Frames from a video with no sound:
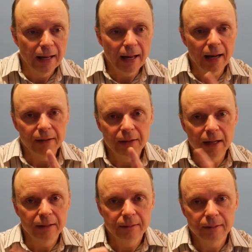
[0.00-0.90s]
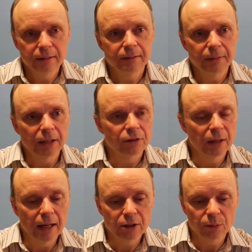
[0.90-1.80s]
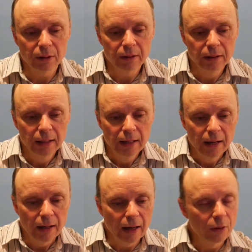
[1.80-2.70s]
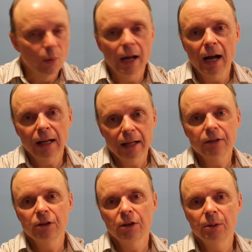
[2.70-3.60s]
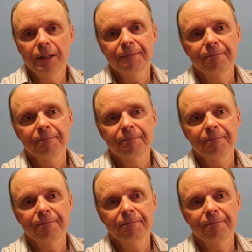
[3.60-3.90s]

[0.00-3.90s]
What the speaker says: And then gets the next one. The way I like to do it,